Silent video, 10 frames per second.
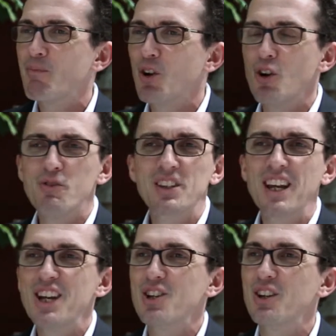
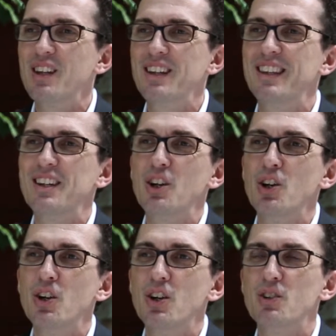conversation that
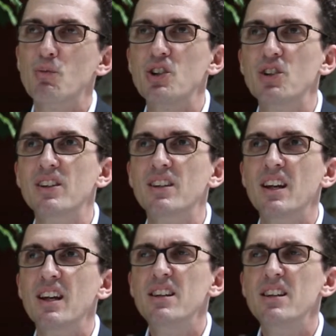occurs, which is